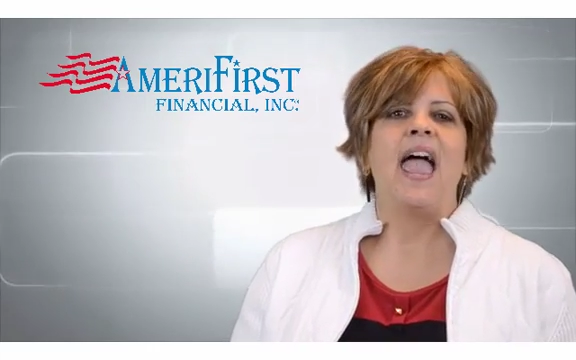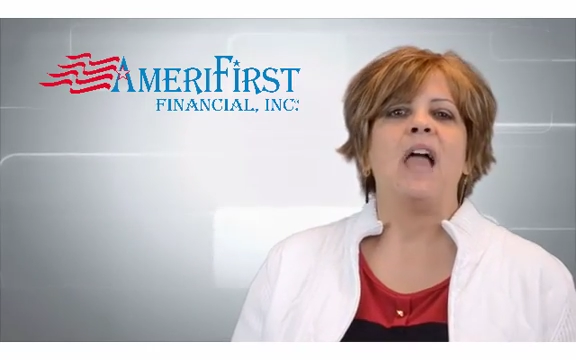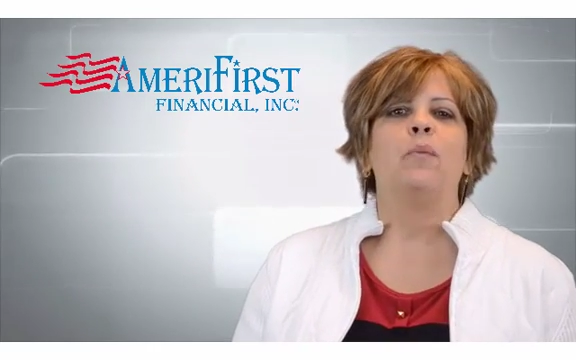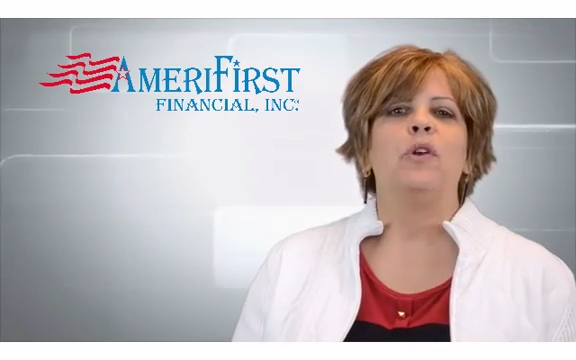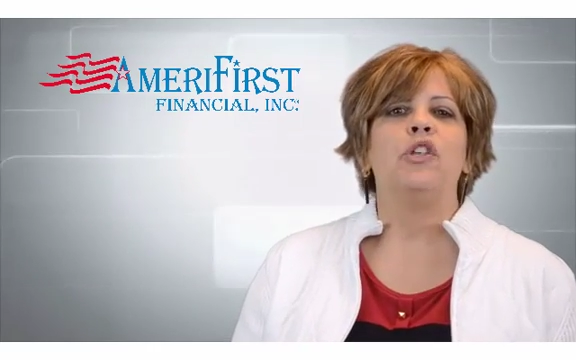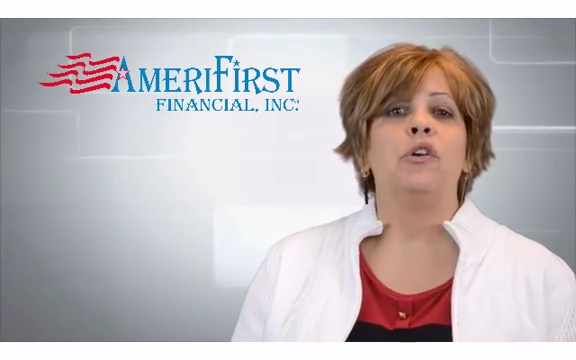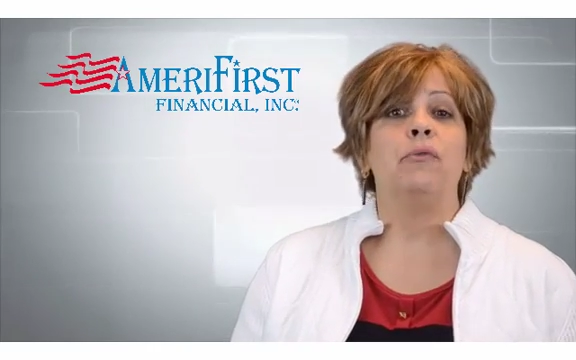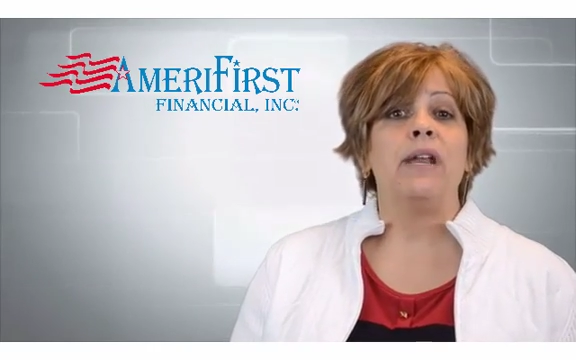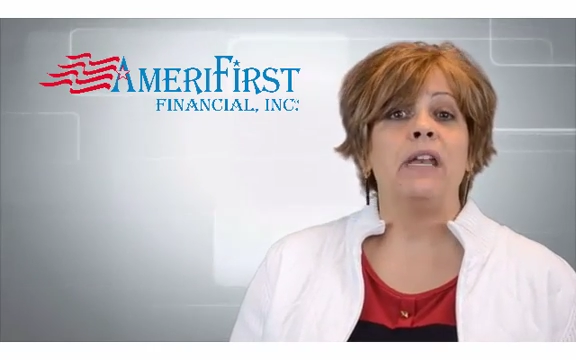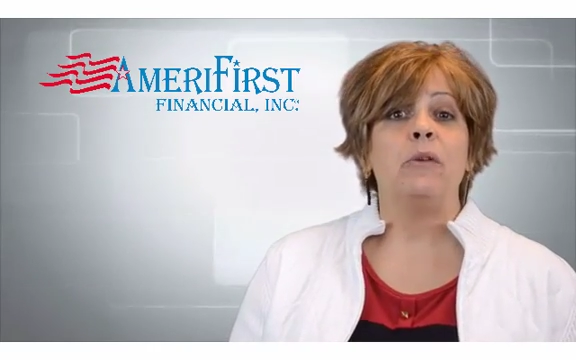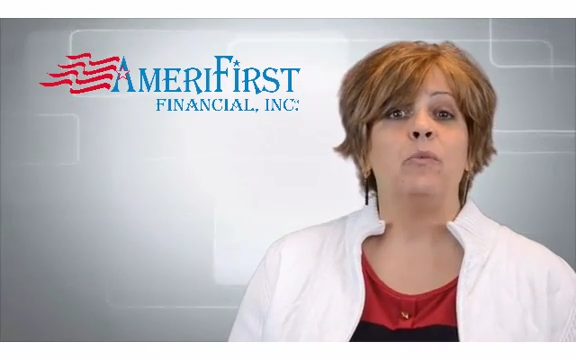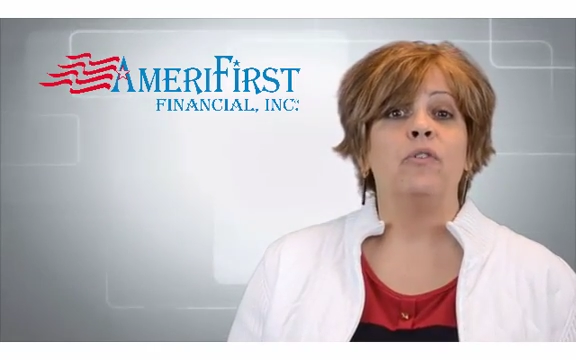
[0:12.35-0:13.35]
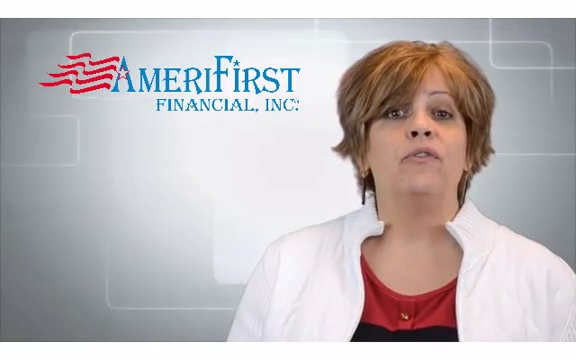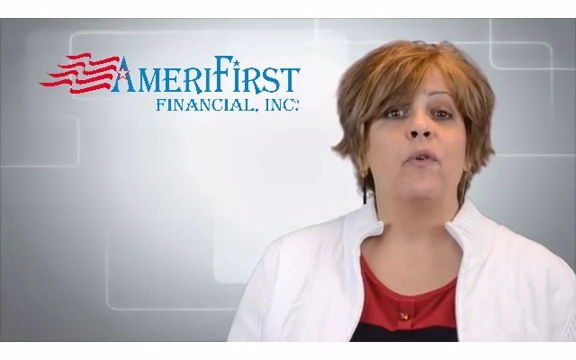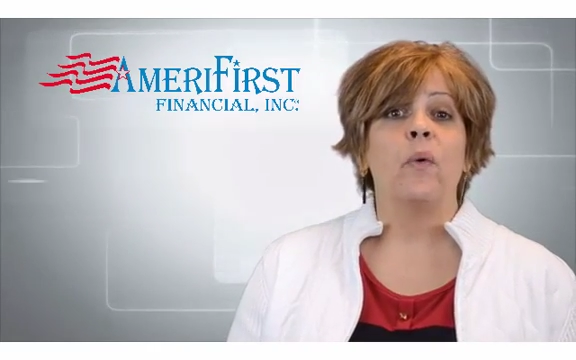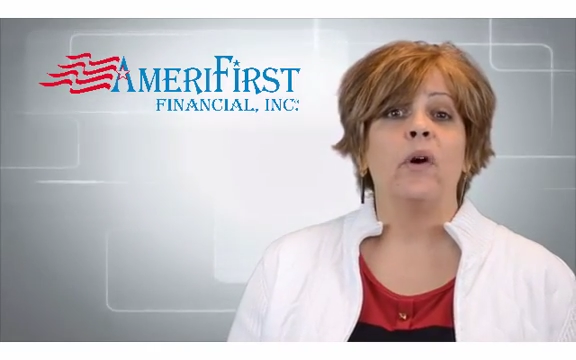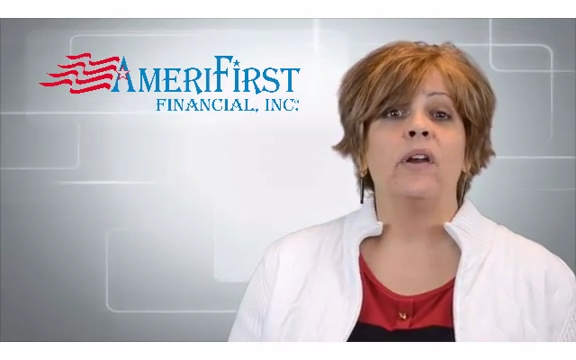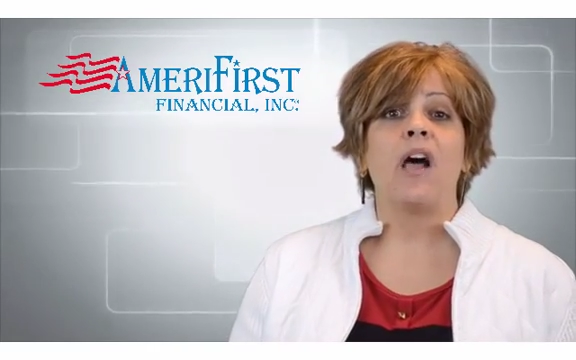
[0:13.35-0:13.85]
And when you're ready to move
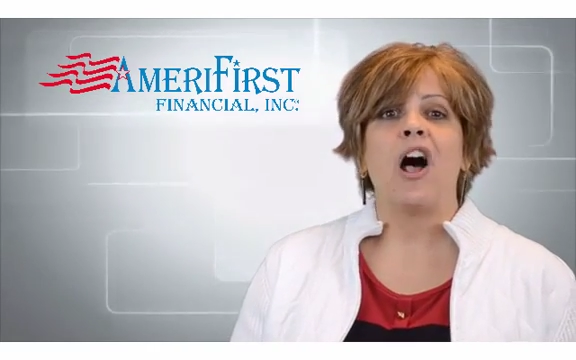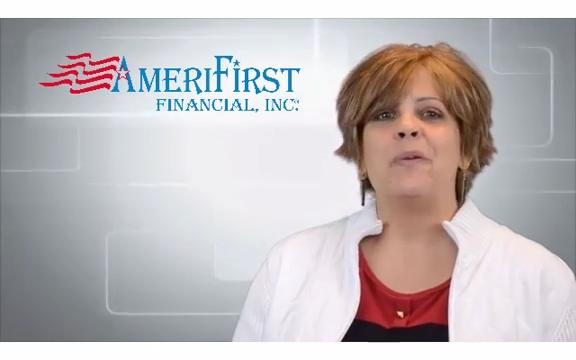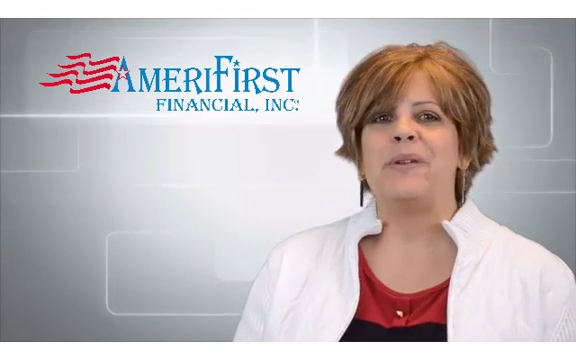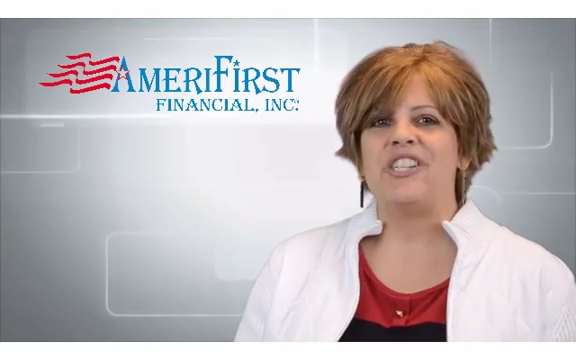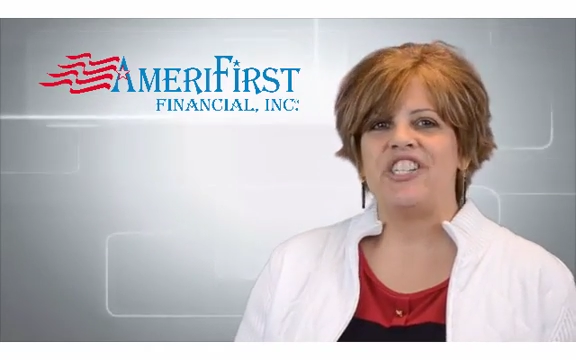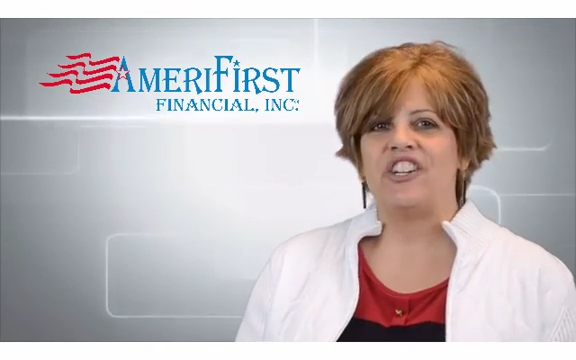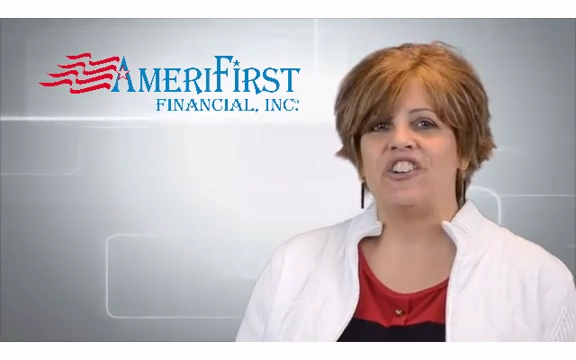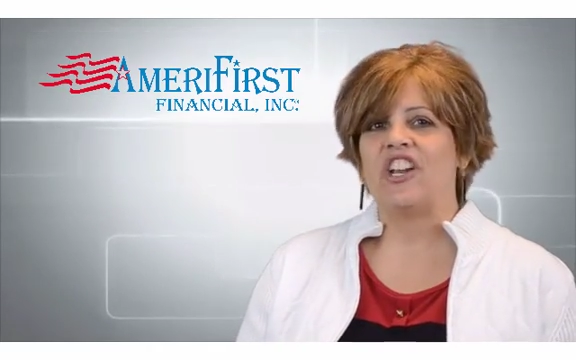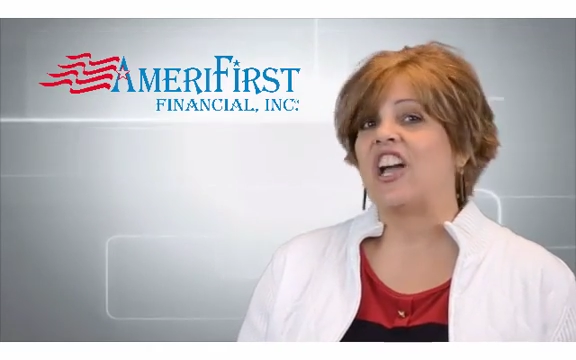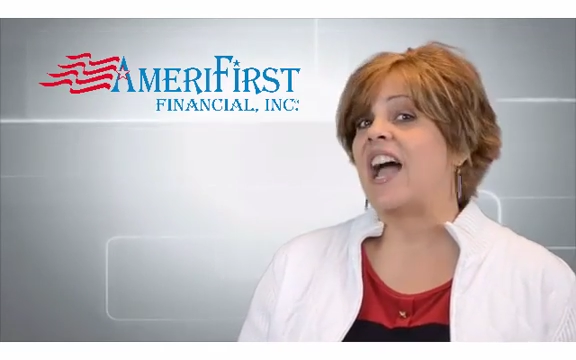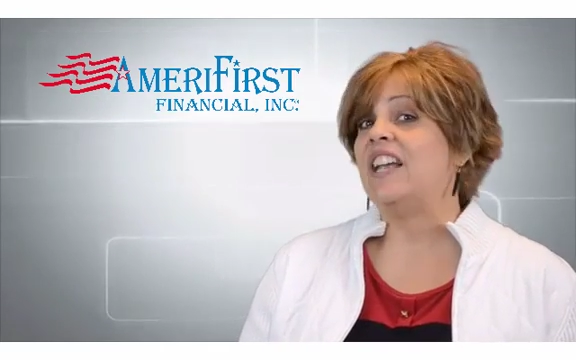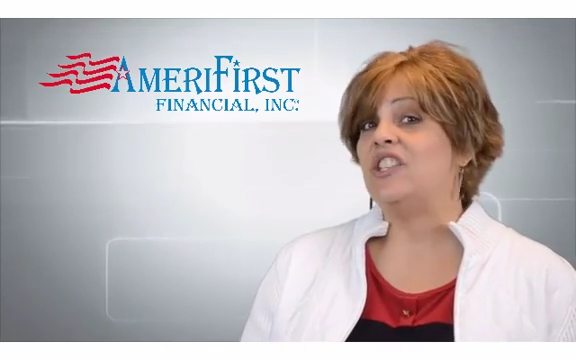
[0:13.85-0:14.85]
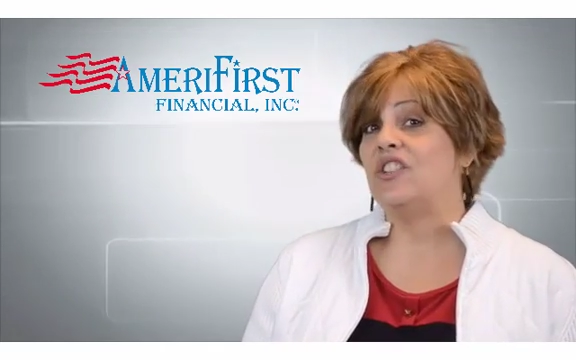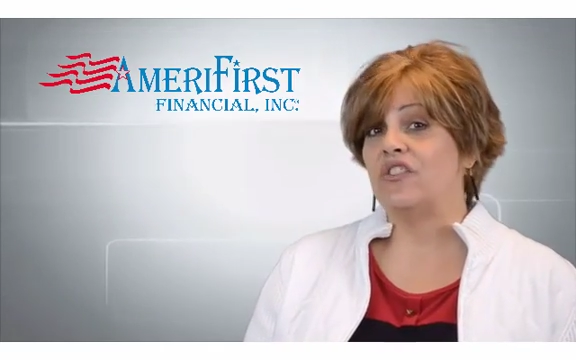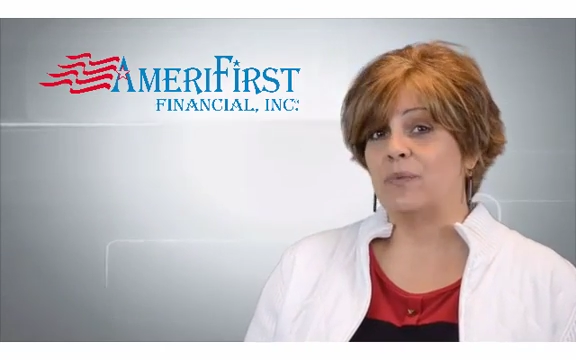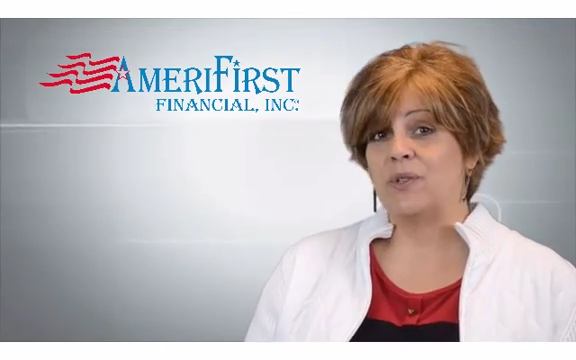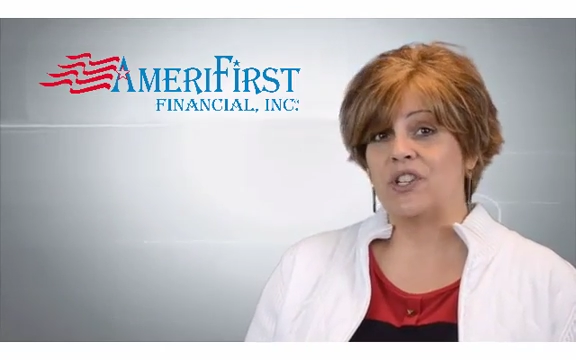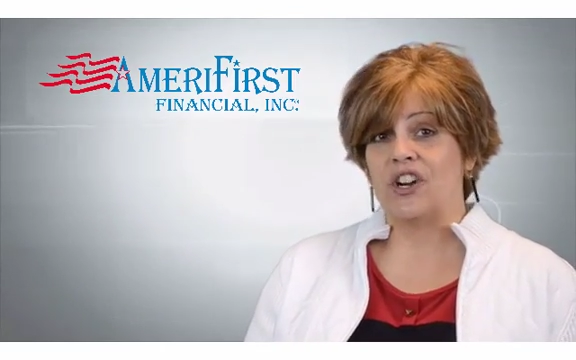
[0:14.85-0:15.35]
forward, I'll be sure to guide you
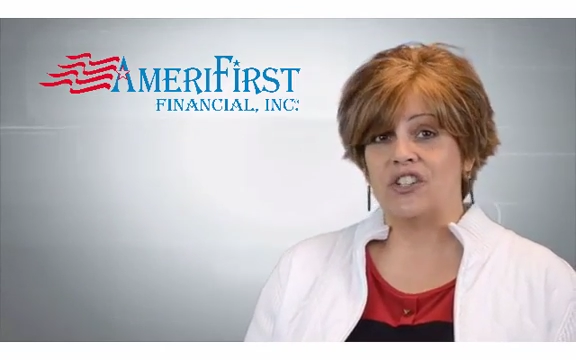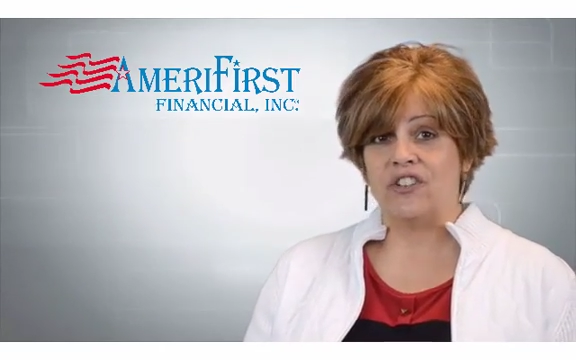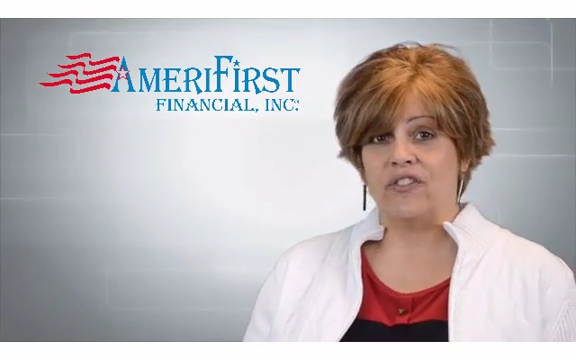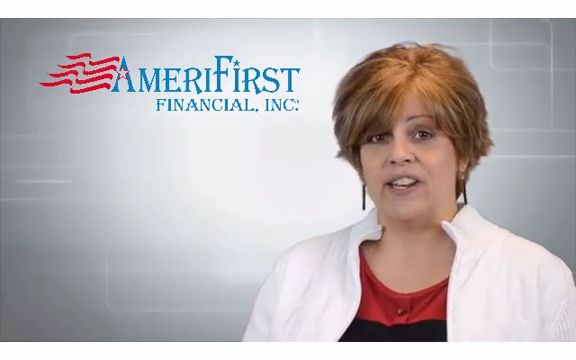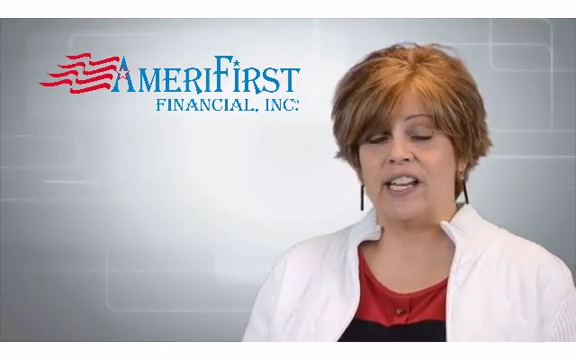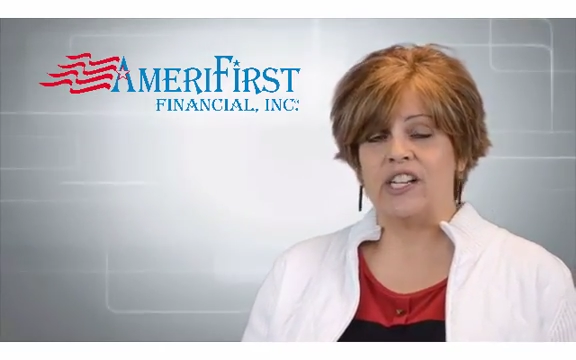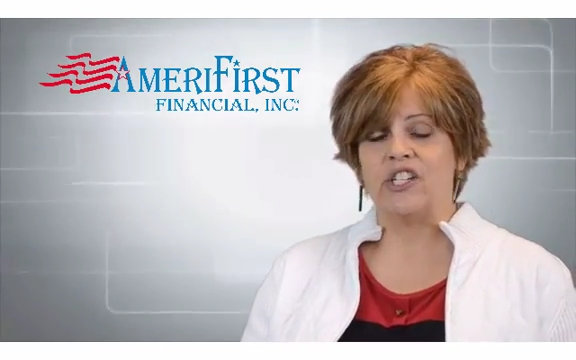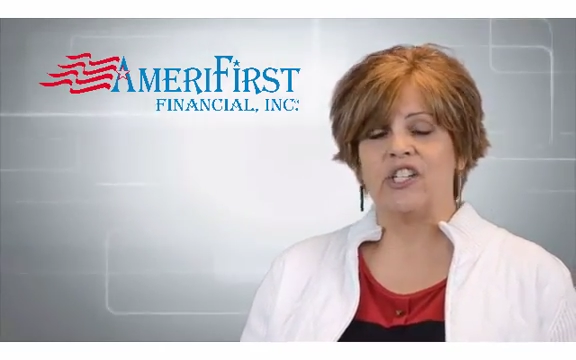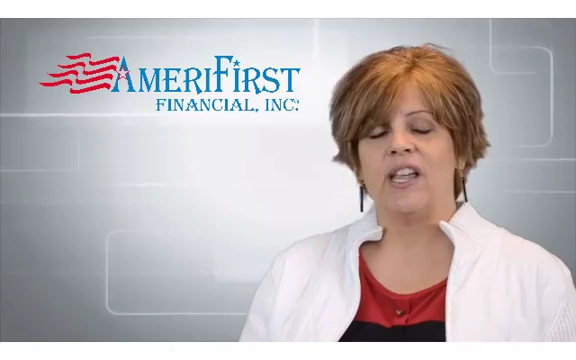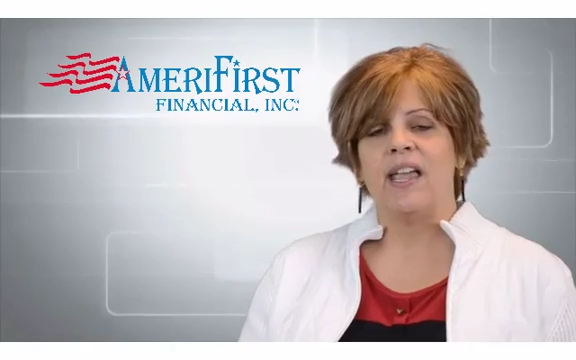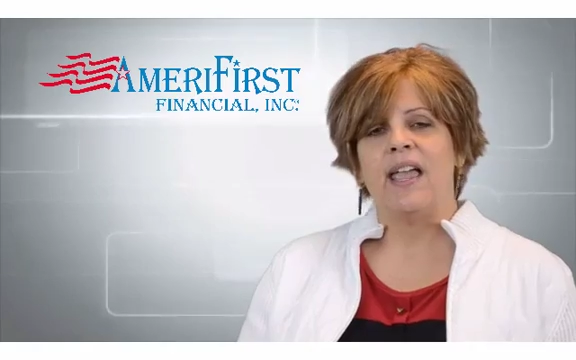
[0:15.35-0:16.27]
from start to finish.